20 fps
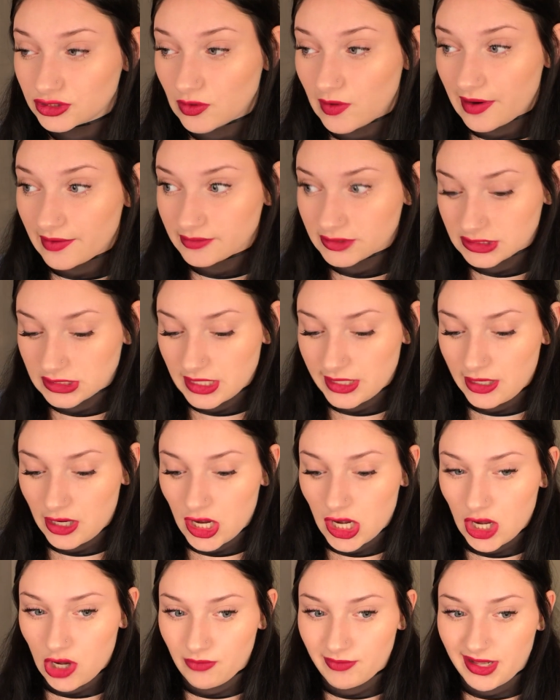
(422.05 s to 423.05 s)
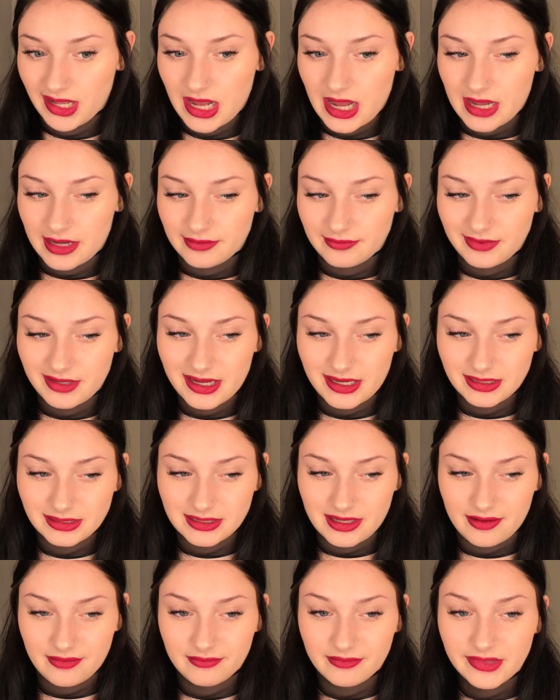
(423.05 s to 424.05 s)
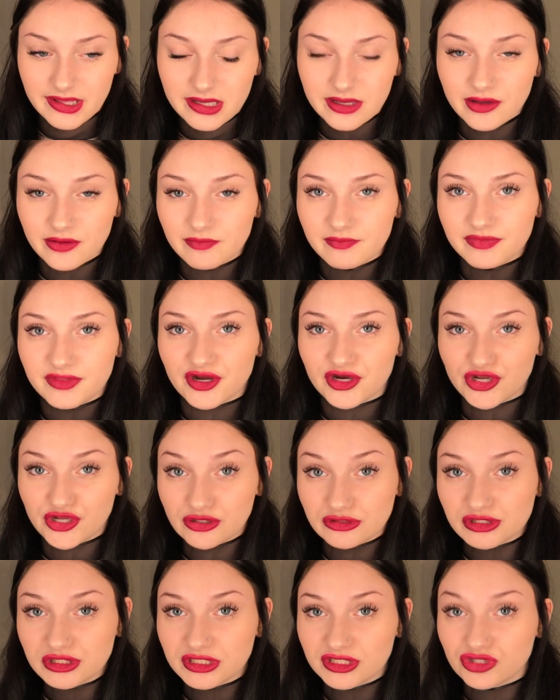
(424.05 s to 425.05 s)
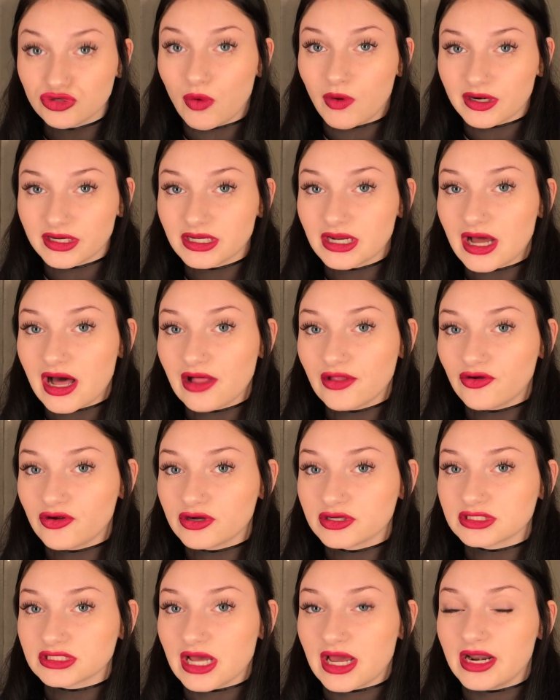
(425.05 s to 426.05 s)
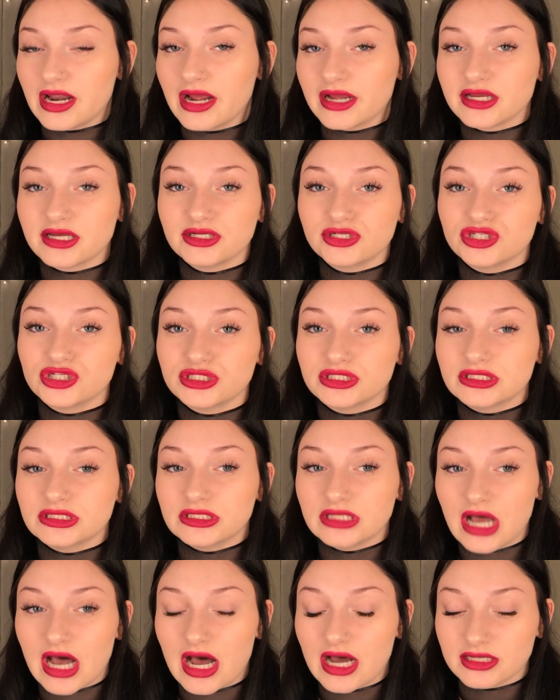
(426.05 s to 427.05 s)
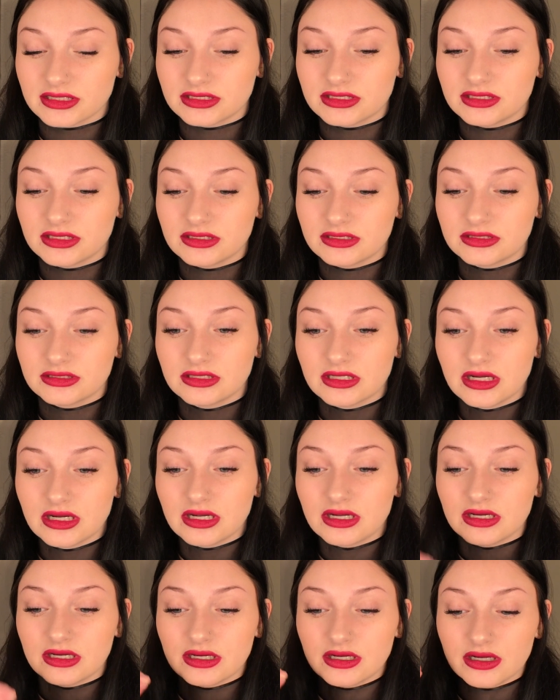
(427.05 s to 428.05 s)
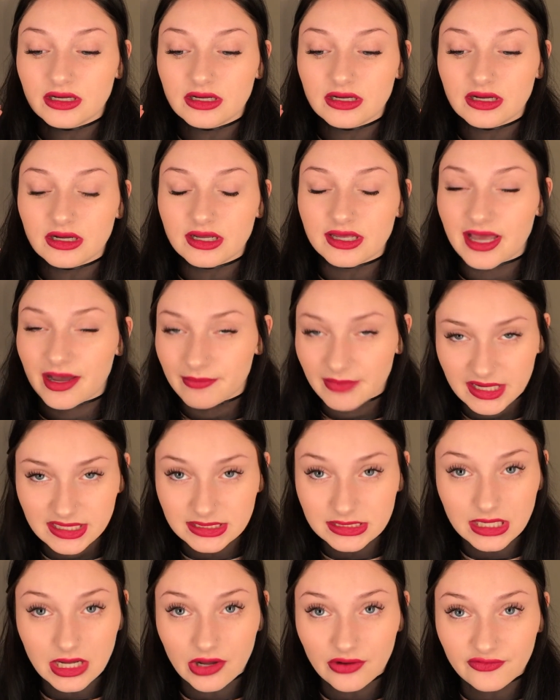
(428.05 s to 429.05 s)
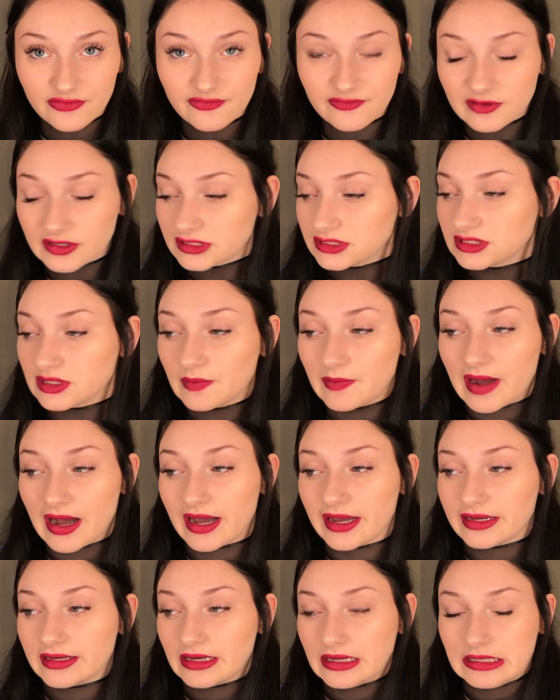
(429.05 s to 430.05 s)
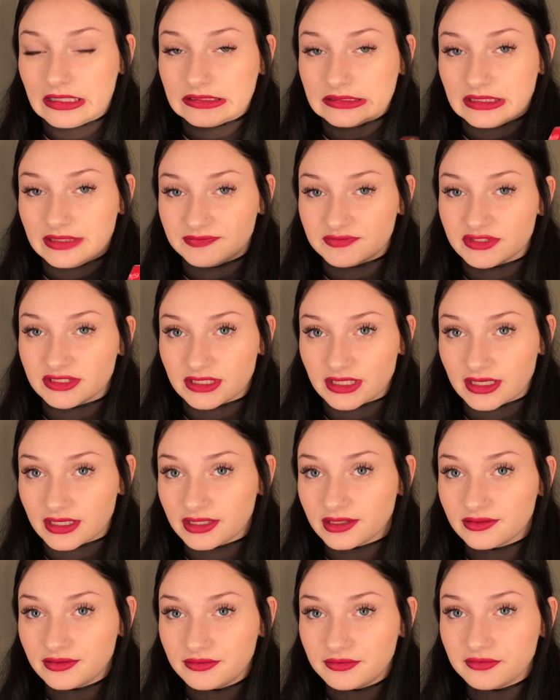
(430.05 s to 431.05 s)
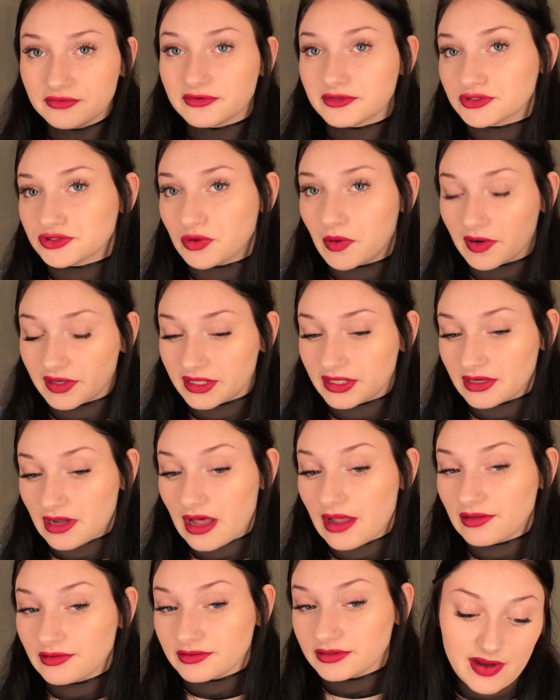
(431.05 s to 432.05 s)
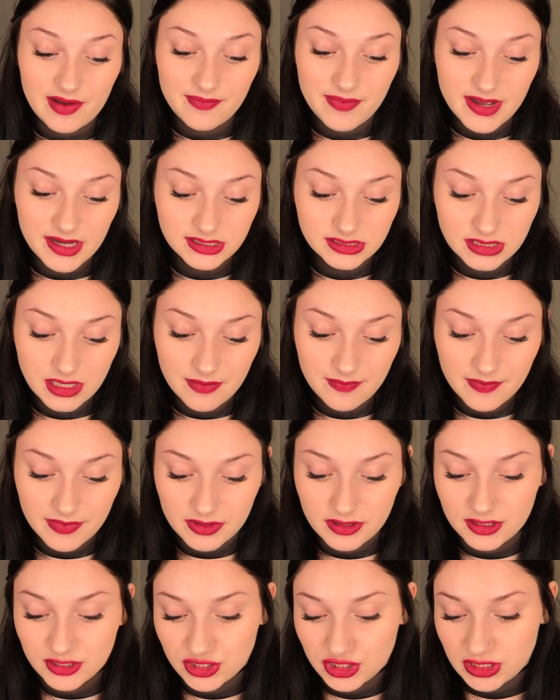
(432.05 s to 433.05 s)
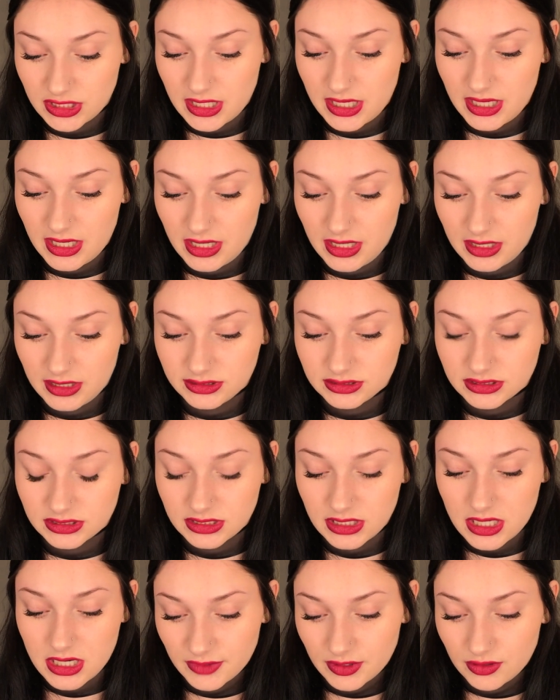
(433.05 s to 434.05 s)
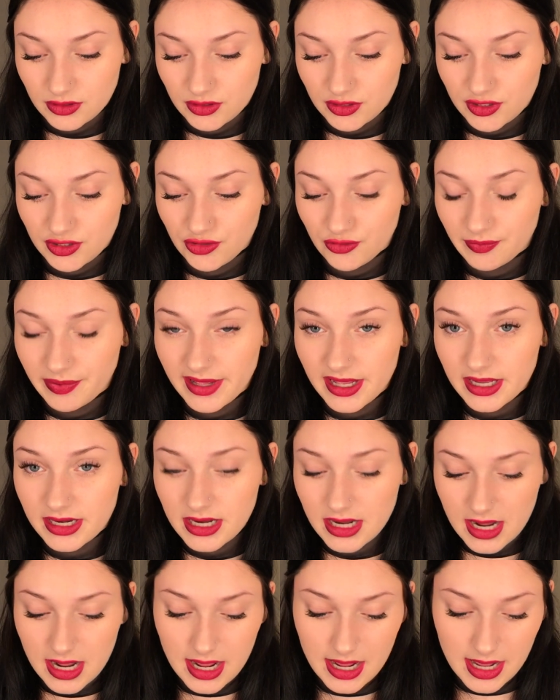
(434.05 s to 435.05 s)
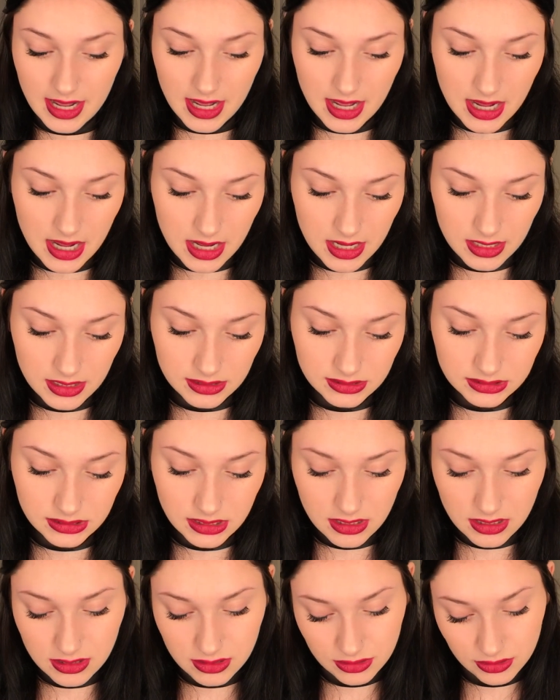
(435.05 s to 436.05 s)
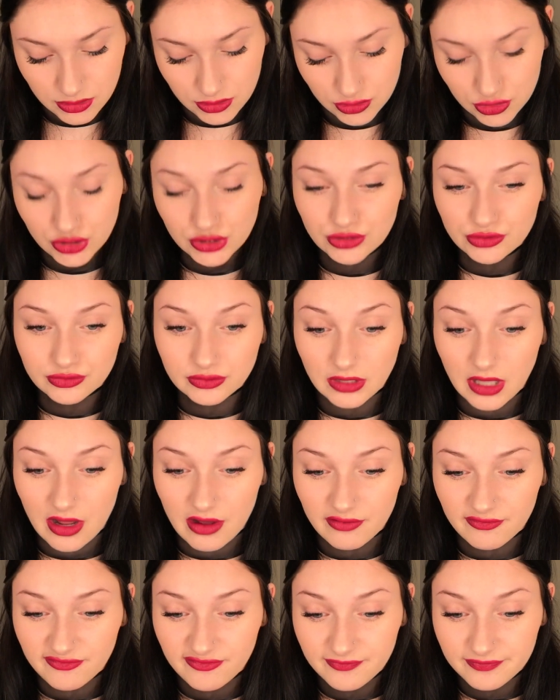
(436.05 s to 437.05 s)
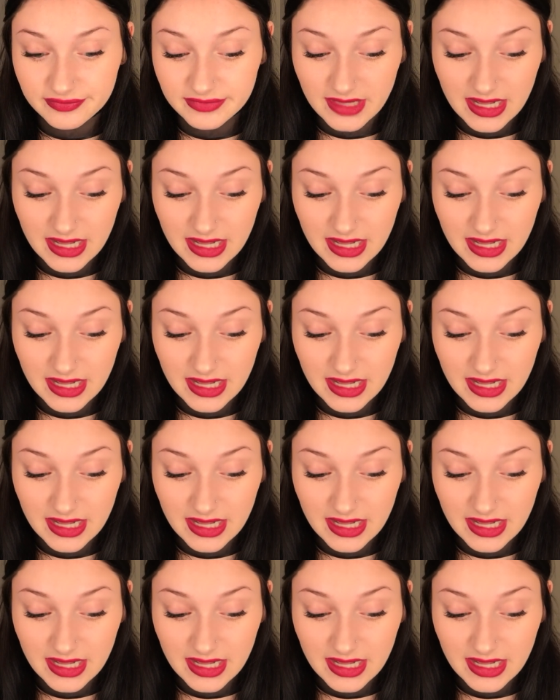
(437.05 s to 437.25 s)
so I was like, oh my god, I'm getting them. They're usually $20, and I can just not get myself to buy a lipstick for $20. I picked up the shades Cupid and True Love,